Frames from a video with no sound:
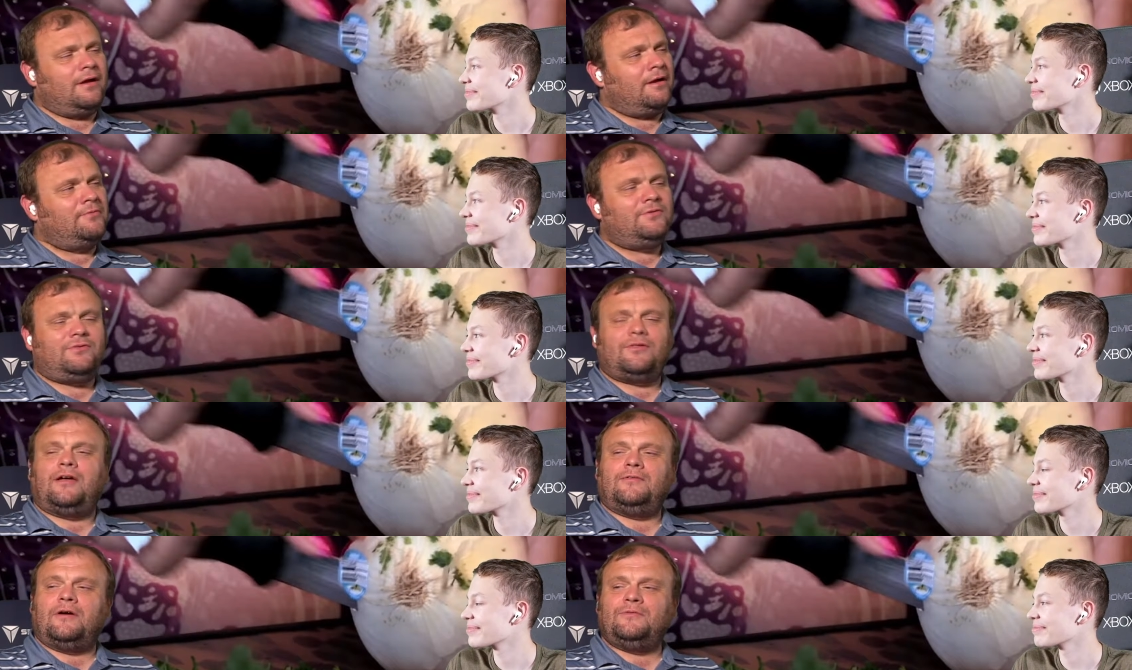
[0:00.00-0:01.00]

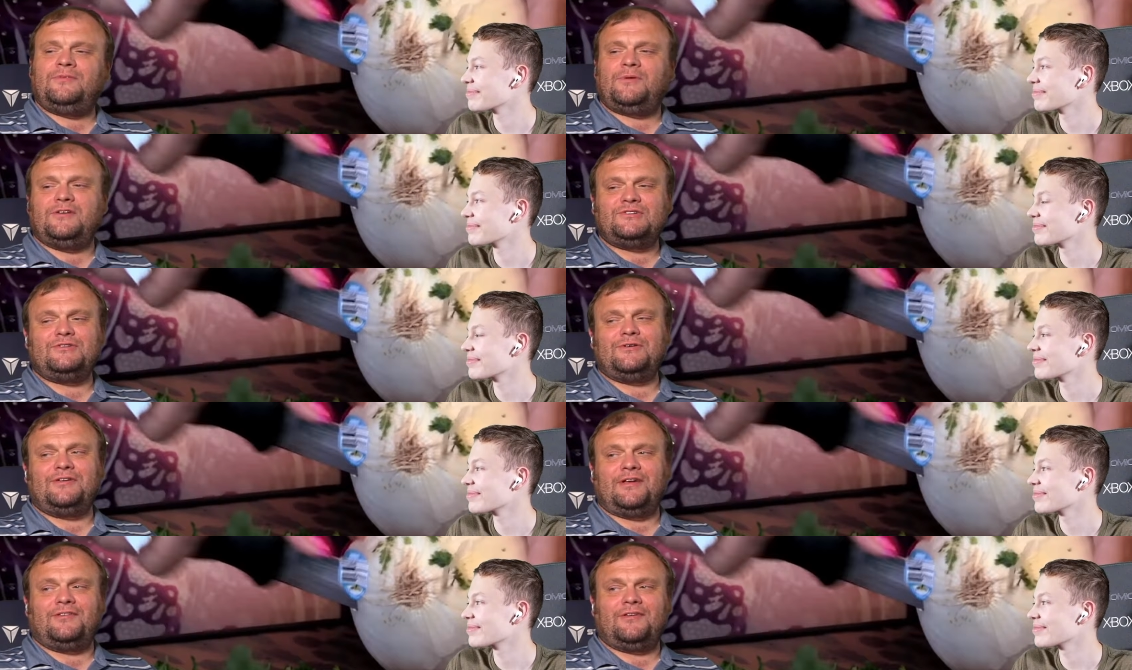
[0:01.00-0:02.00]
Speaker 1: I was pretty sure you're
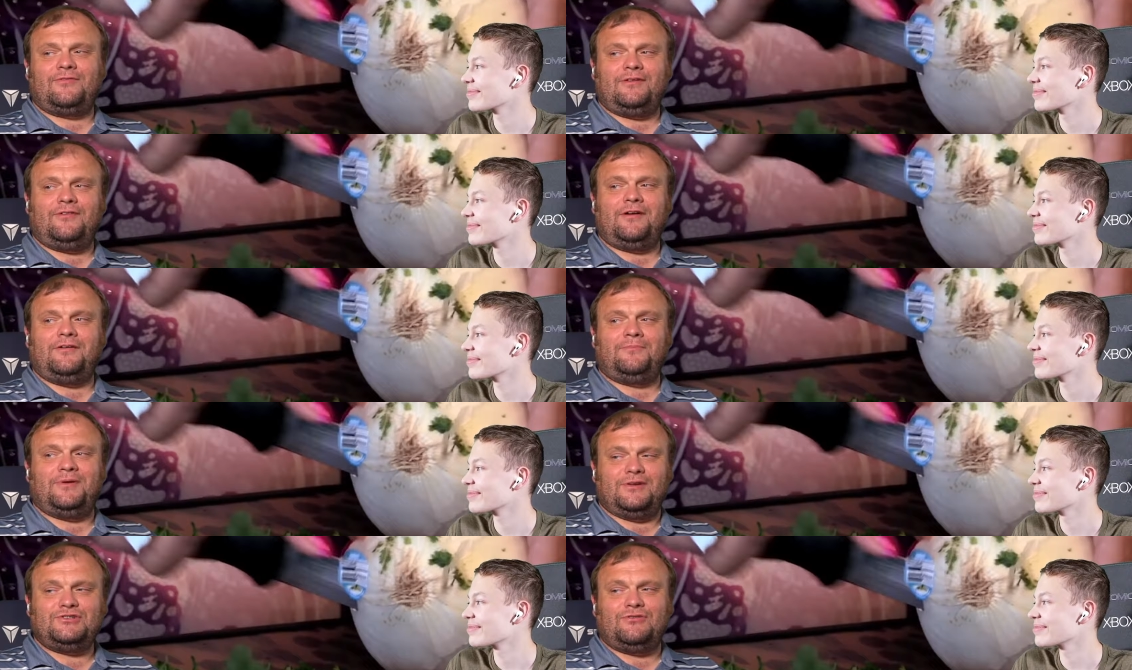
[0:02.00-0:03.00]
gonna ask if I'd rather be
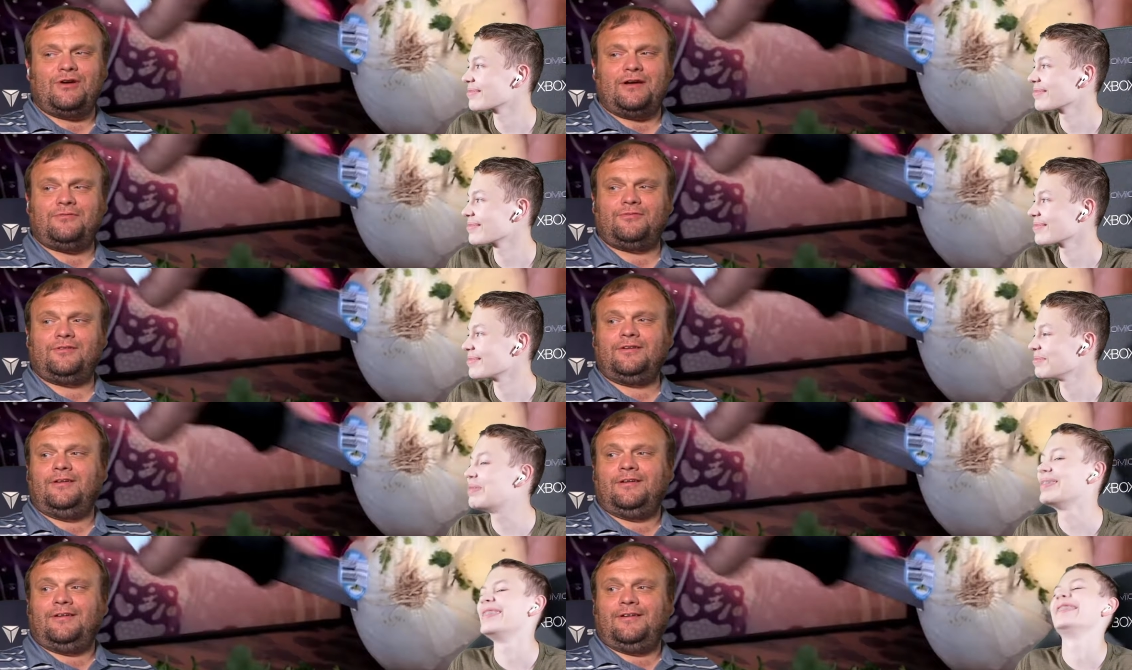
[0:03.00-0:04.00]
a giraffe,
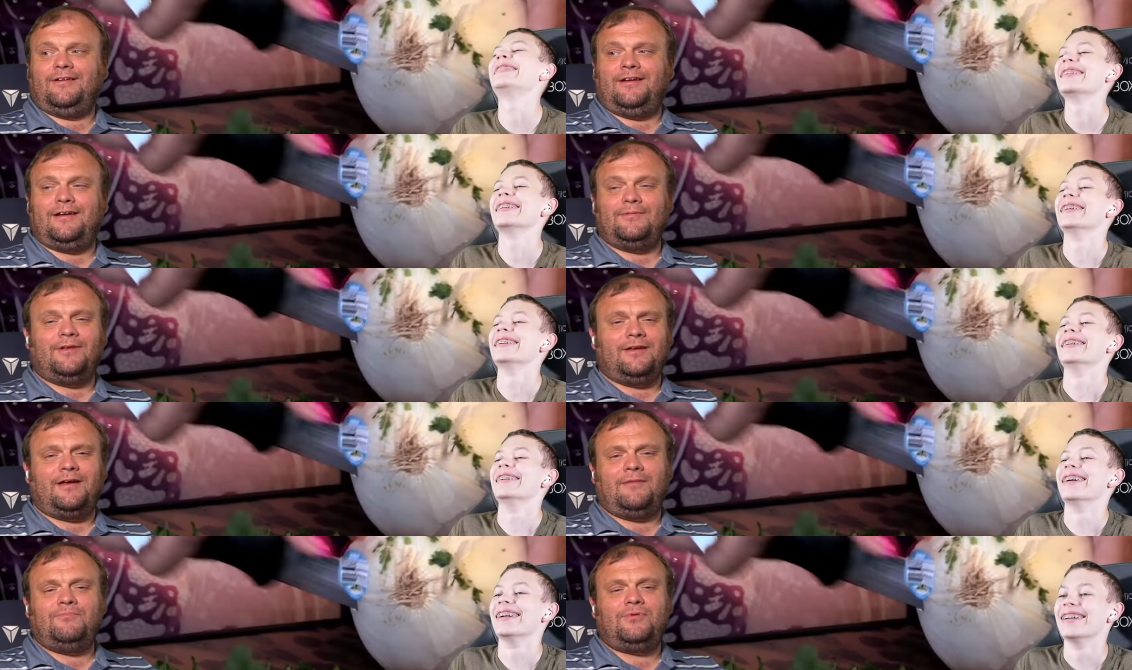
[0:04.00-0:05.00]
and I'm like,
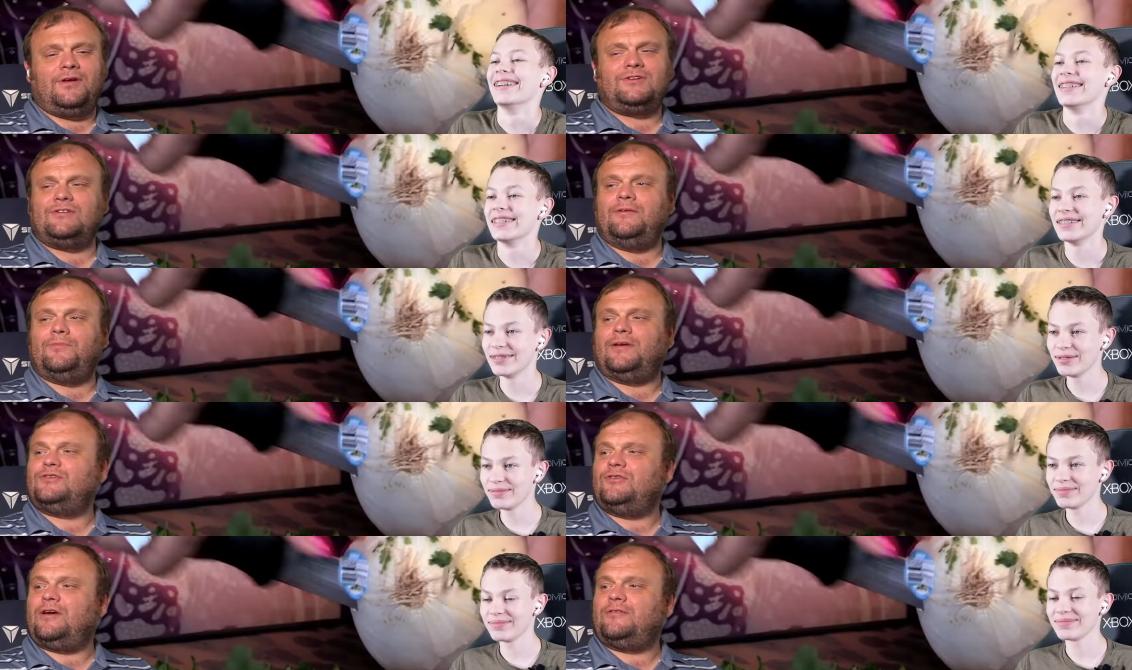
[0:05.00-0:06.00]
I'm pretty sure I'd pick
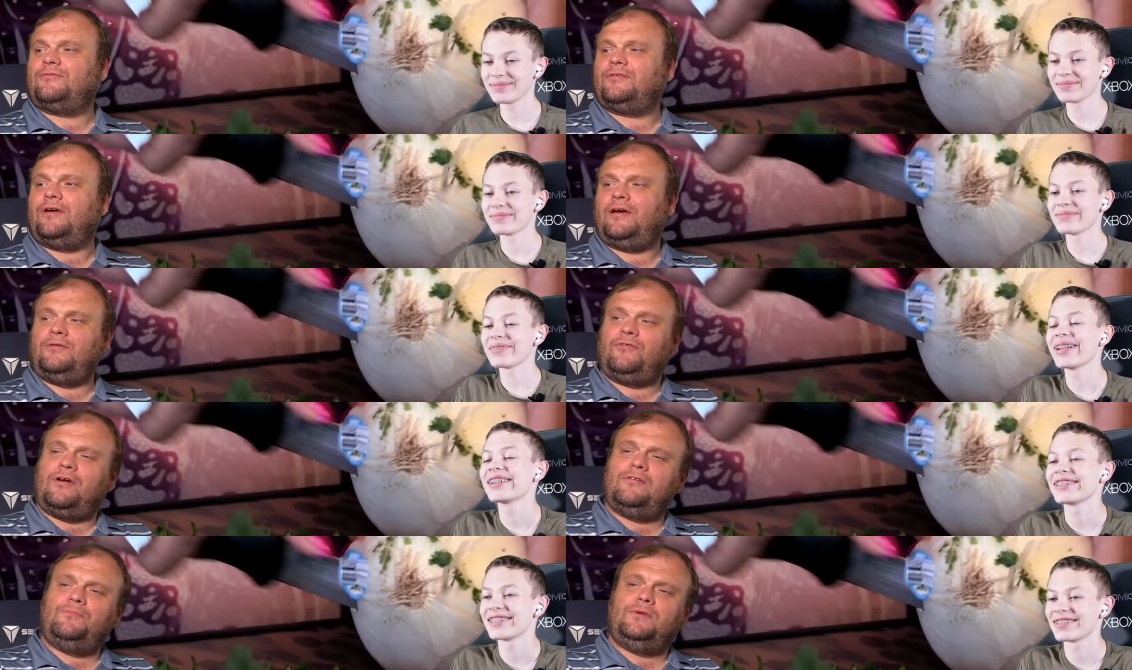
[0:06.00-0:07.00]
giraffe. I'd
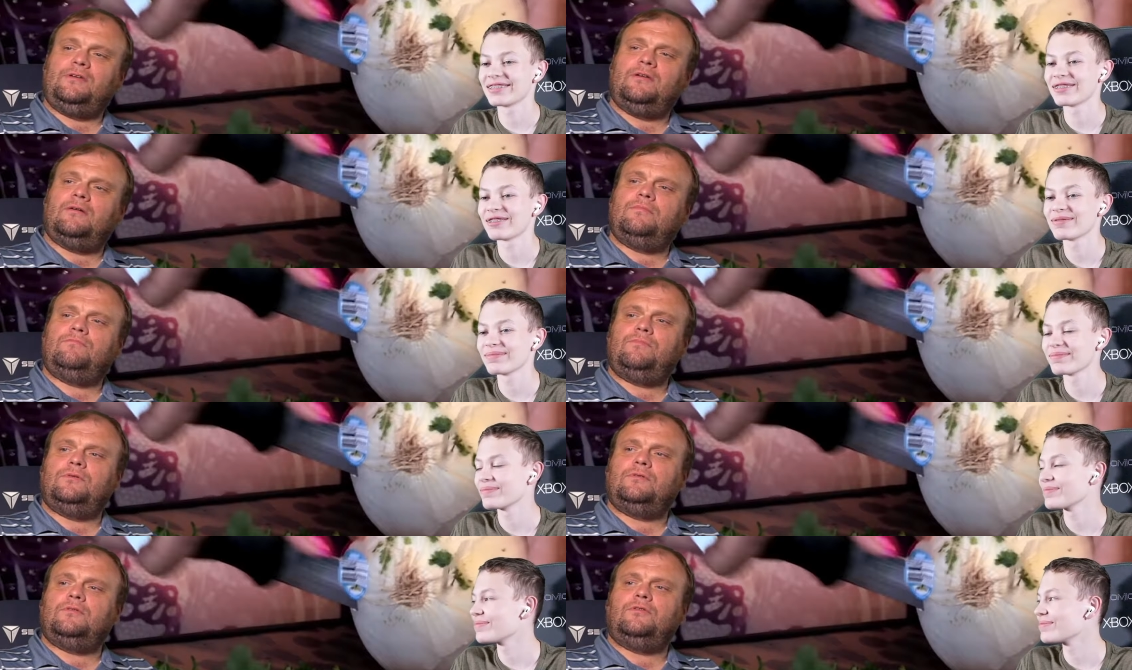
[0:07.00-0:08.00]
rather be a
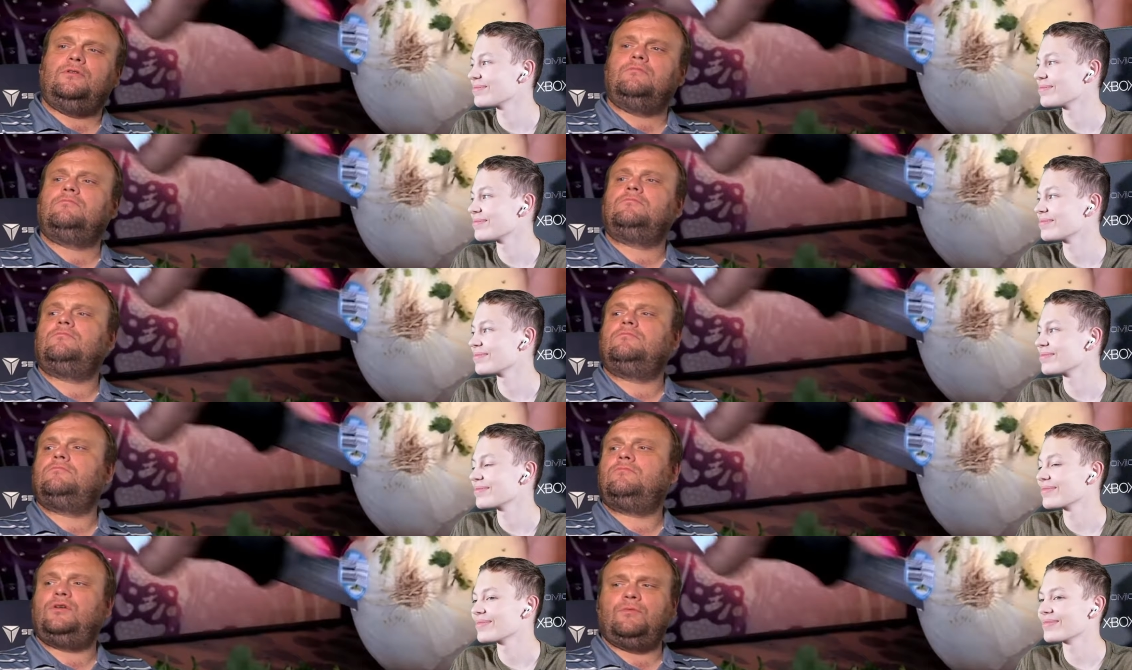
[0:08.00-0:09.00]
balloon.
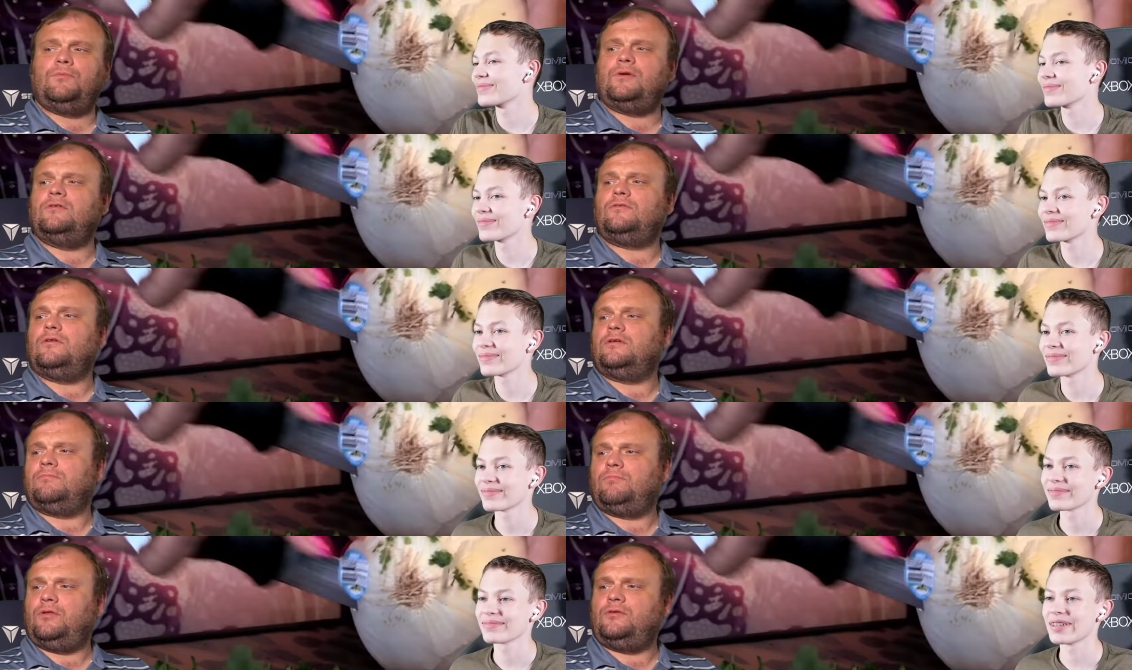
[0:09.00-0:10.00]
But what about you, Slongi?
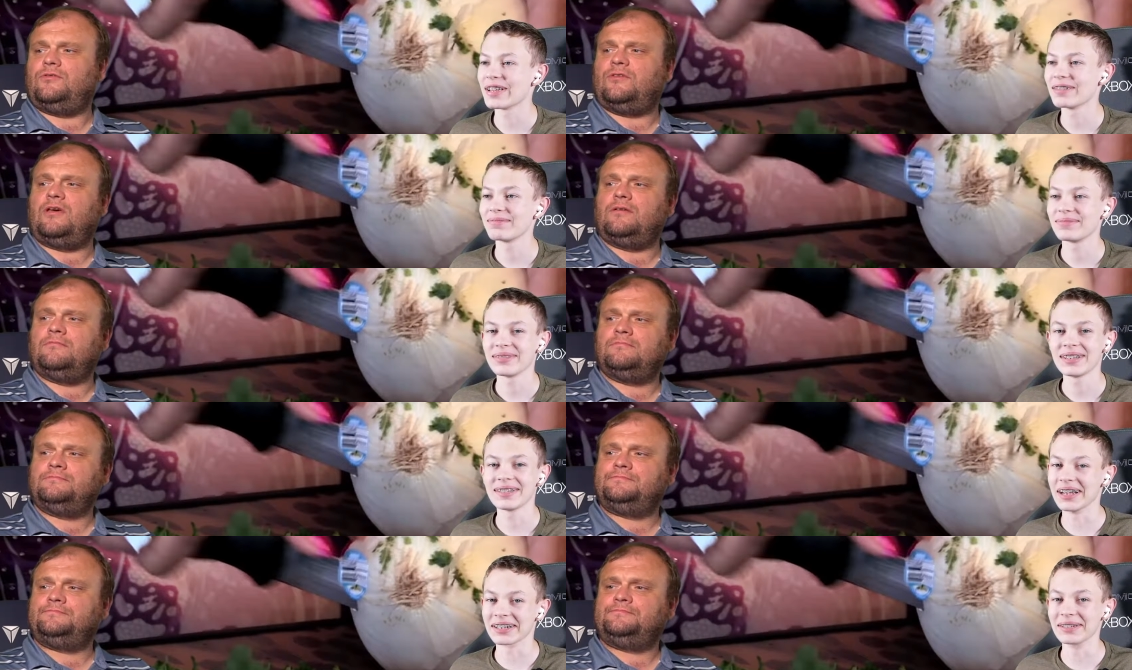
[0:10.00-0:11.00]
Balloon or saggy?
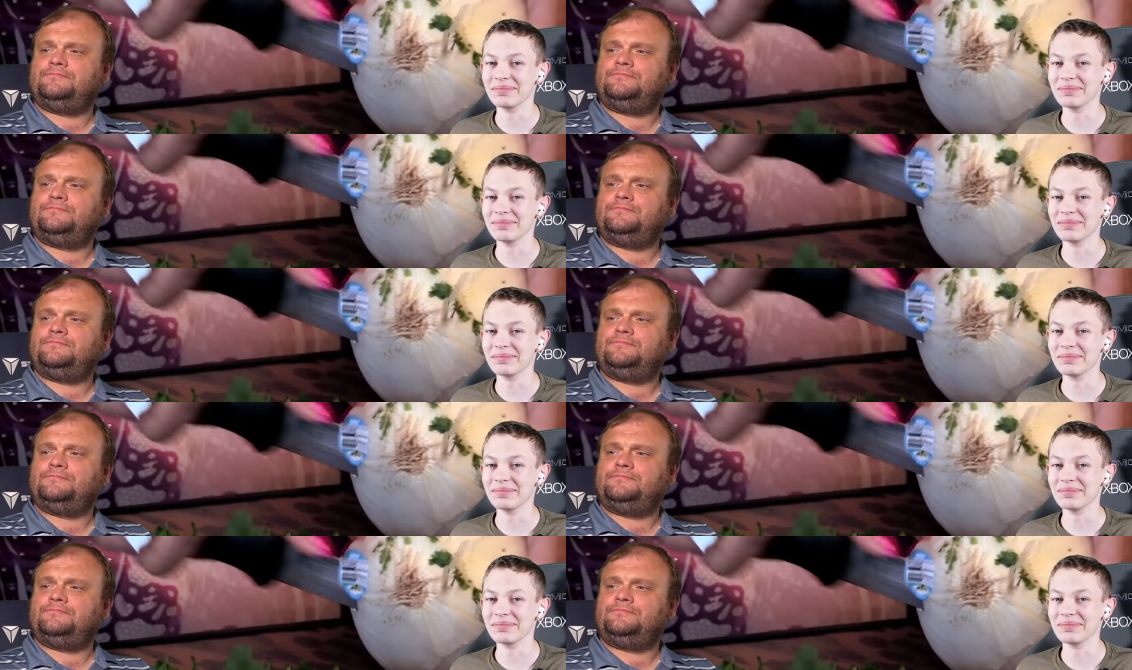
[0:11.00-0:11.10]
Saggy.